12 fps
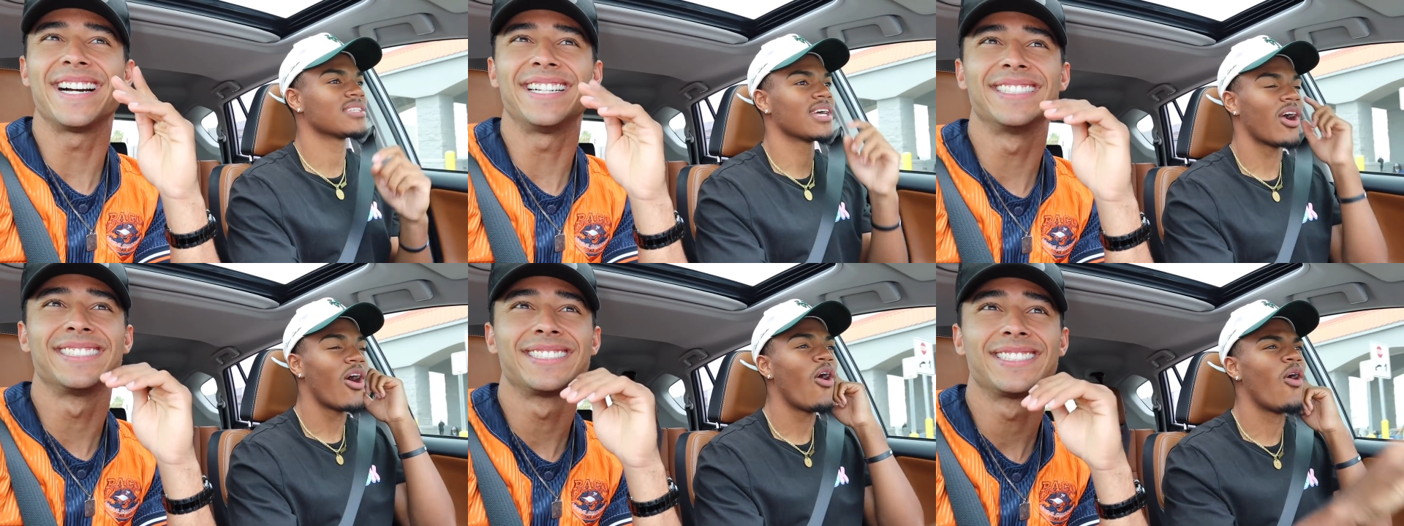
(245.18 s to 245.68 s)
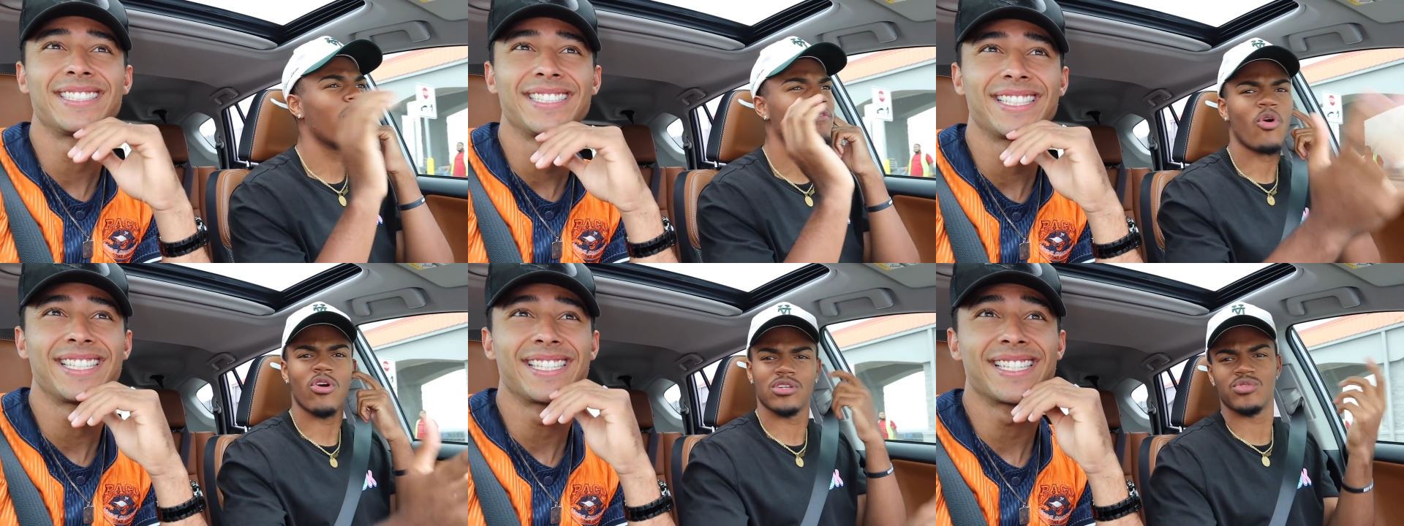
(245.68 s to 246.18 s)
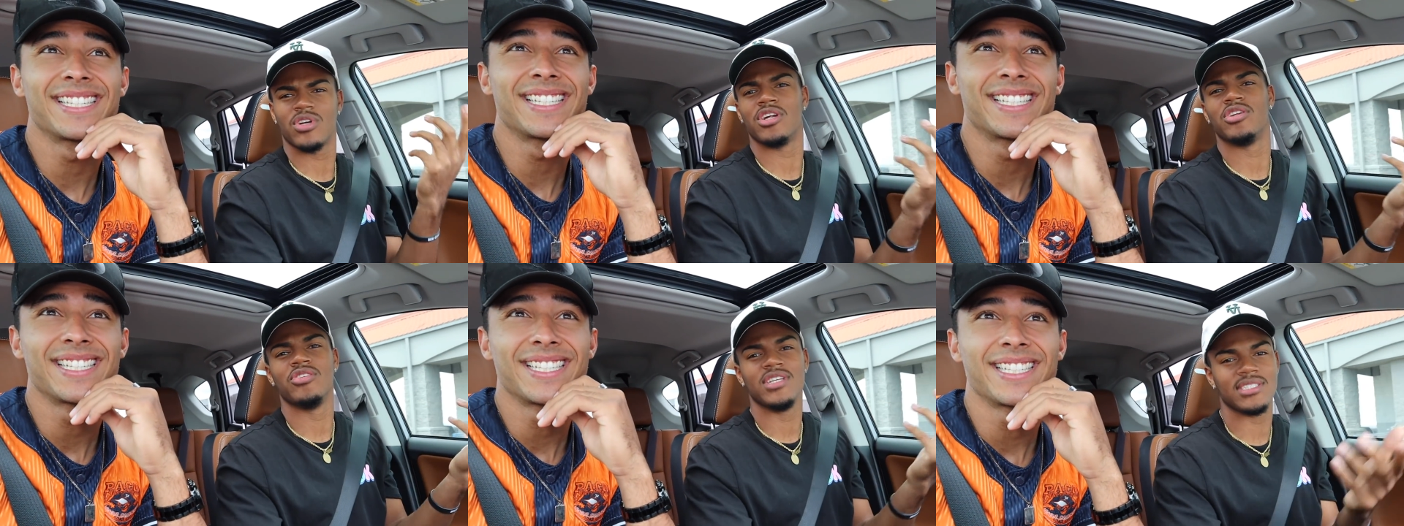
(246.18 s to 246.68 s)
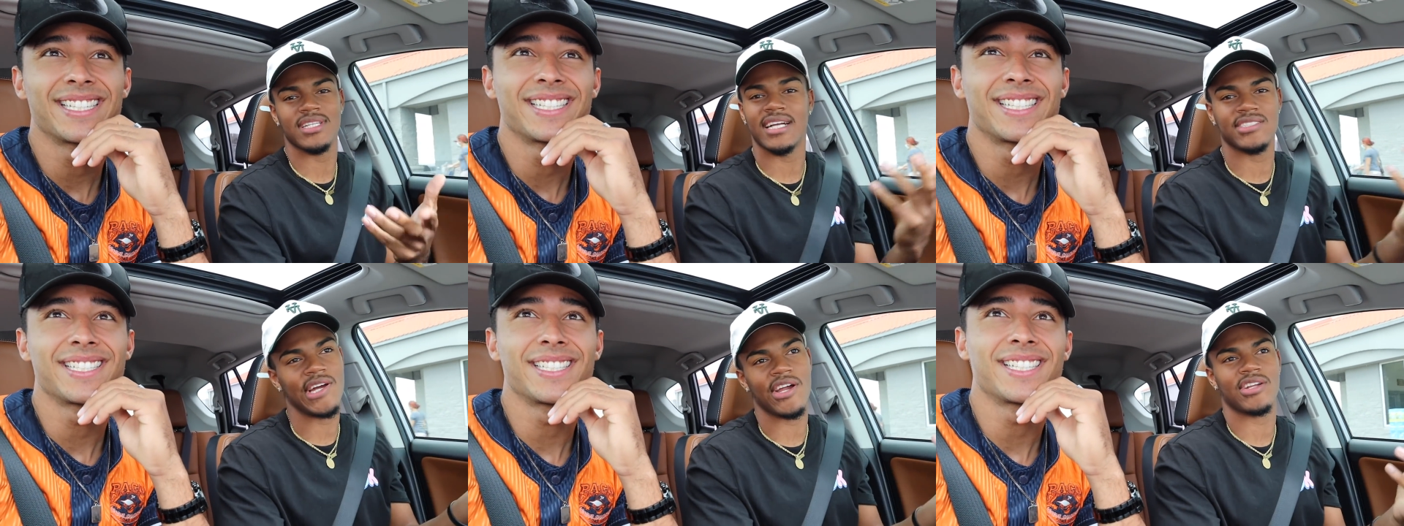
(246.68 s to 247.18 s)
Speaker 1: yeah. like, oh, of course we're gonna do this
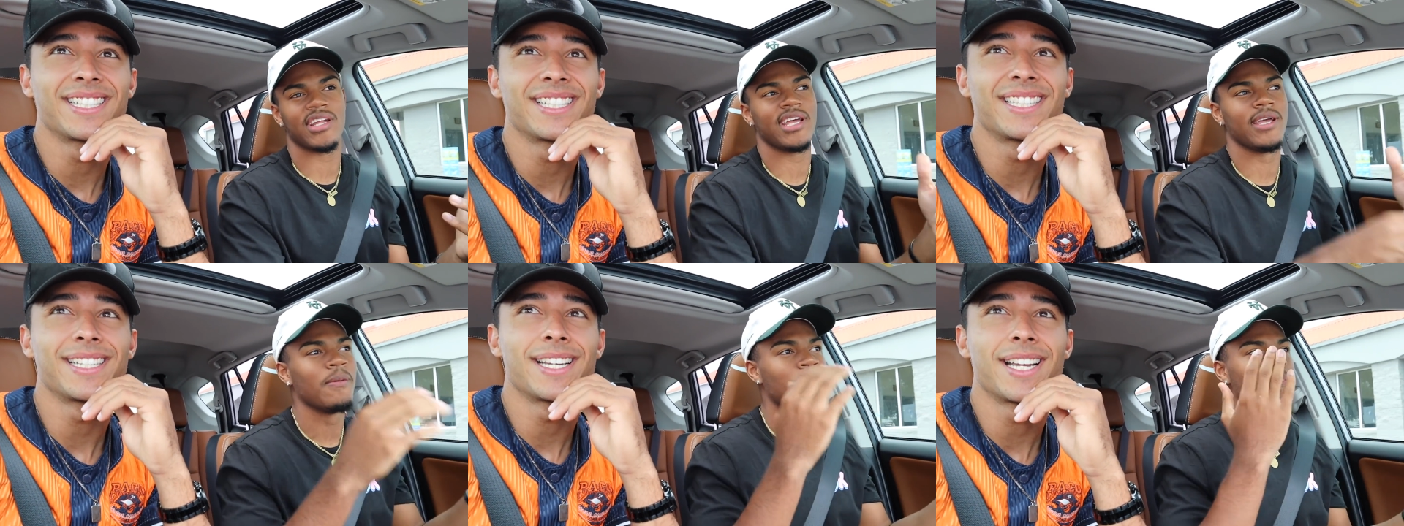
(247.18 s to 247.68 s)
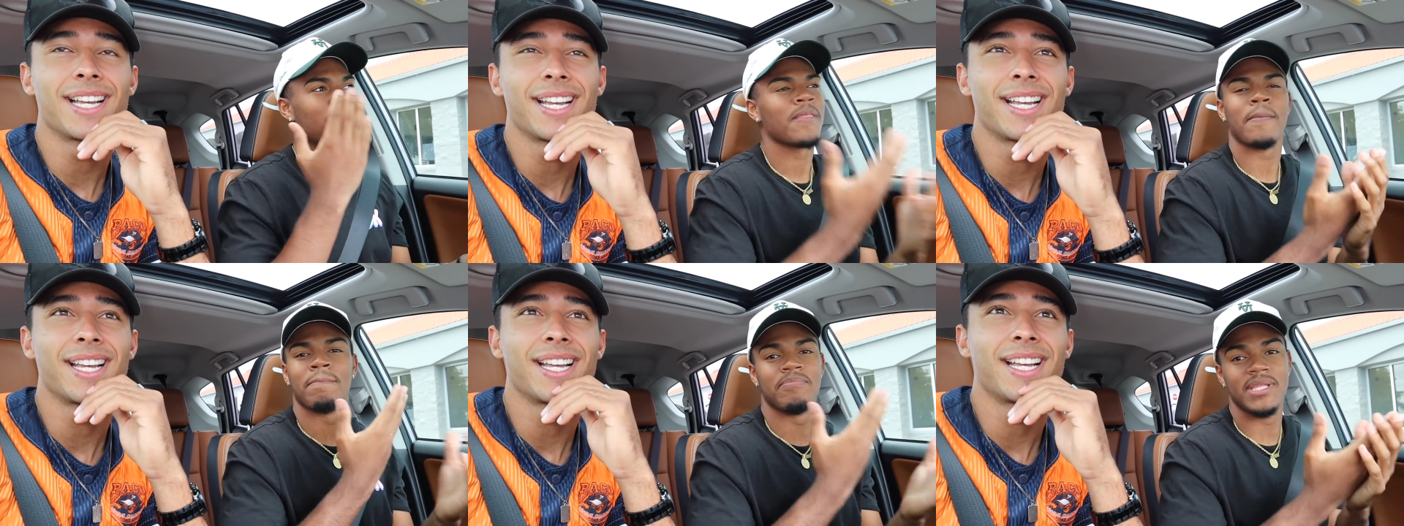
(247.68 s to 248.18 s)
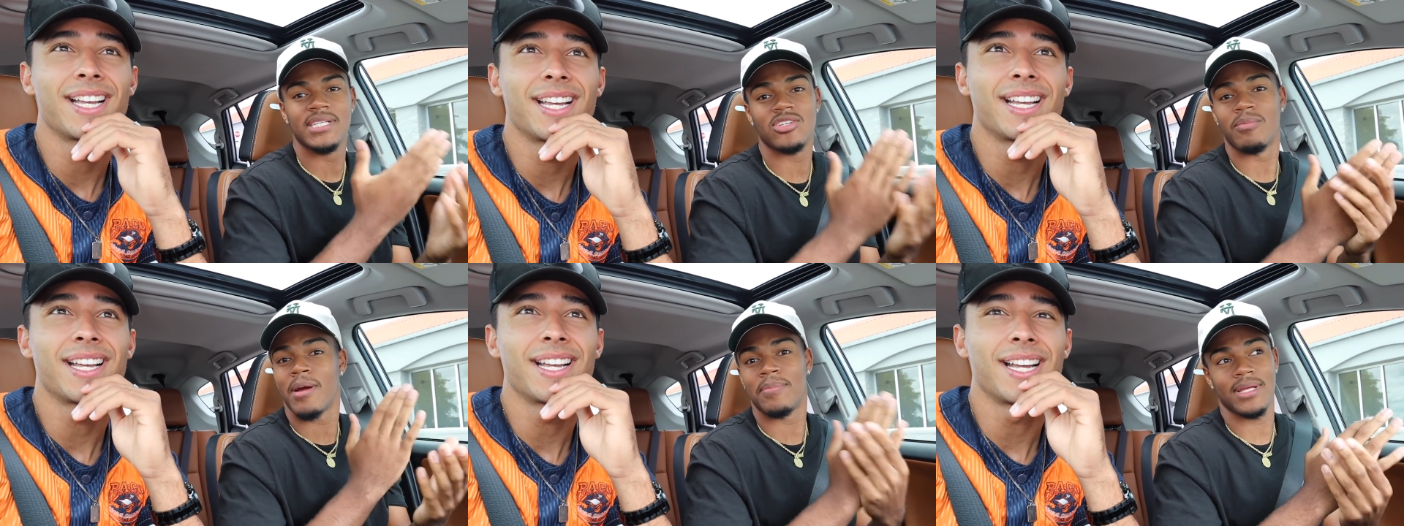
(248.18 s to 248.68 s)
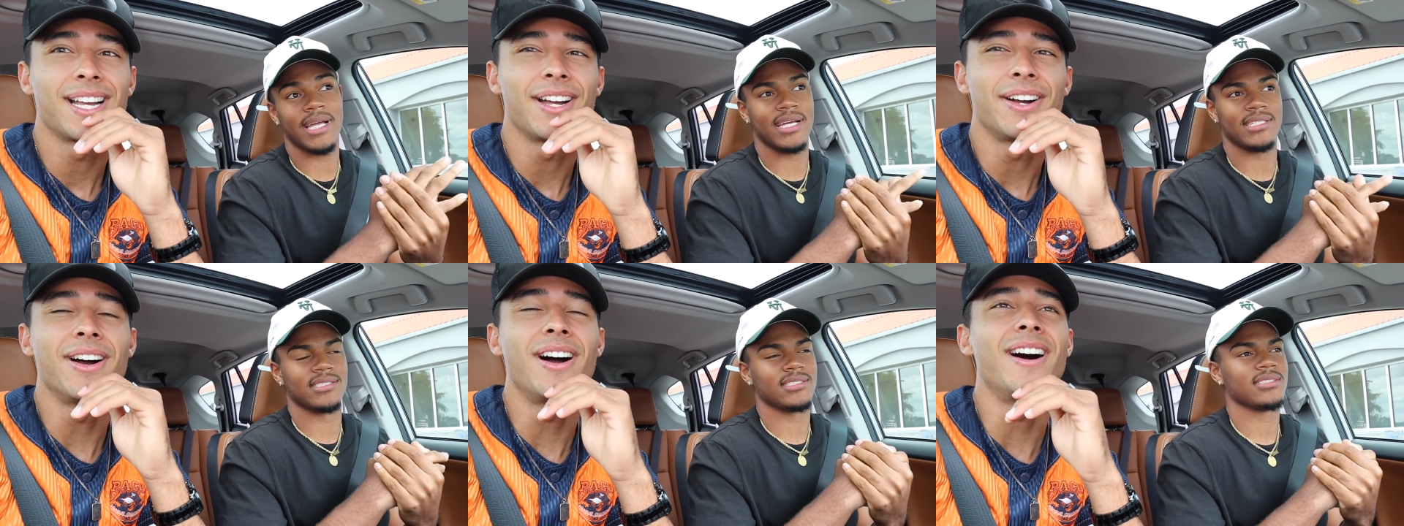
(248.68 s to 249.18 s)
next Saturday. These are my
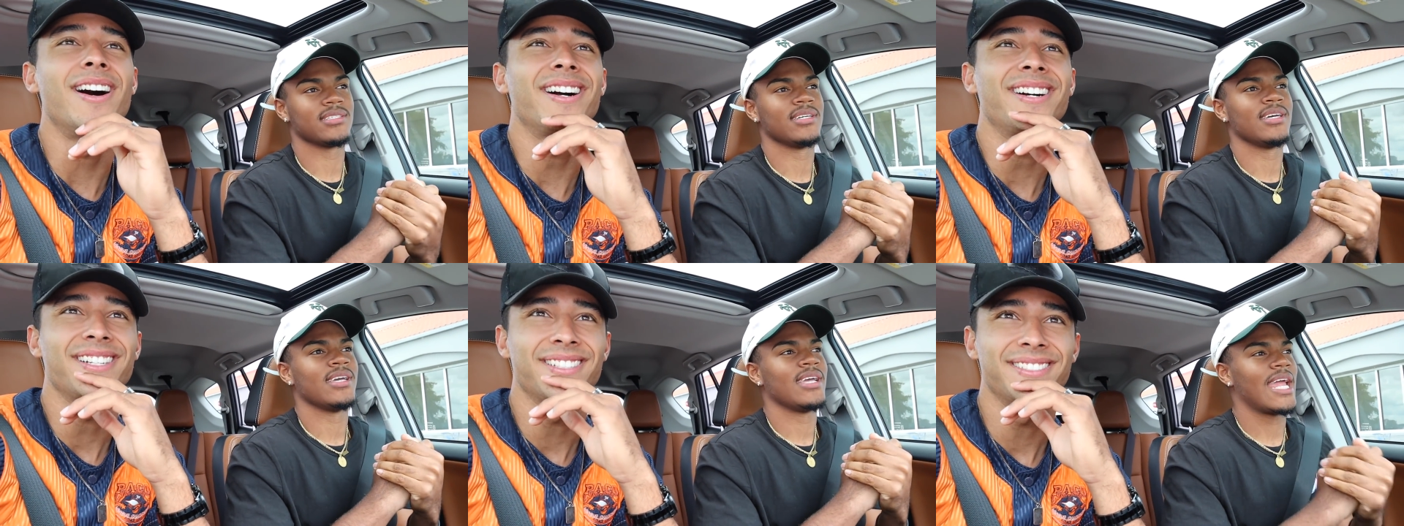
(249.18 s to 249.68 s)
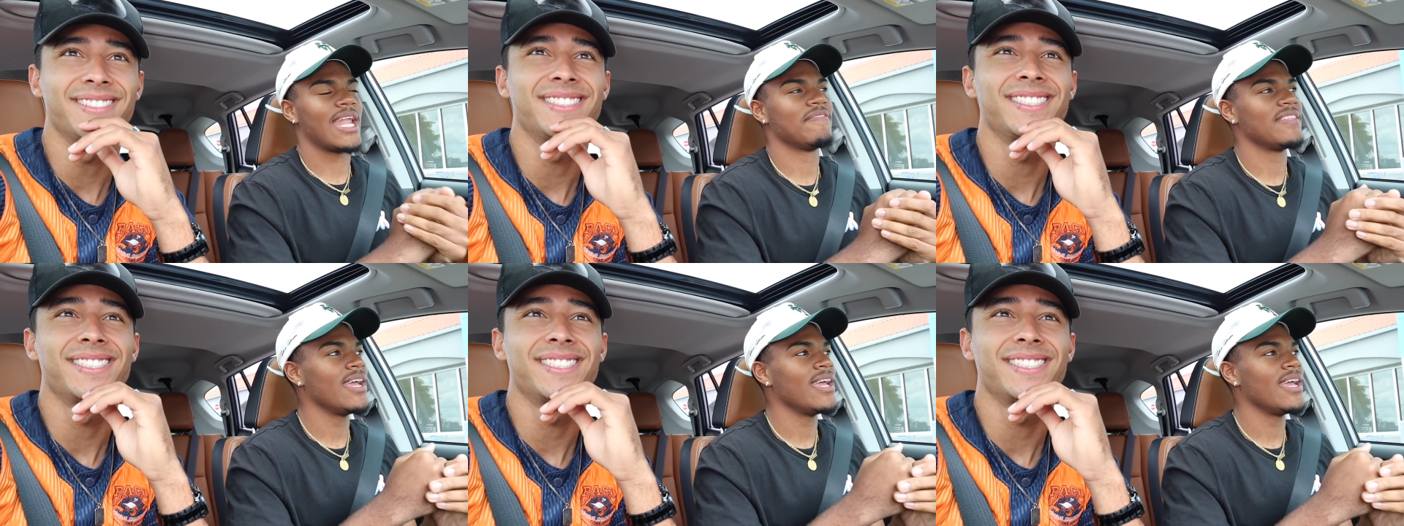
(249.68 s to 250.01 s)
plans. Oh. And if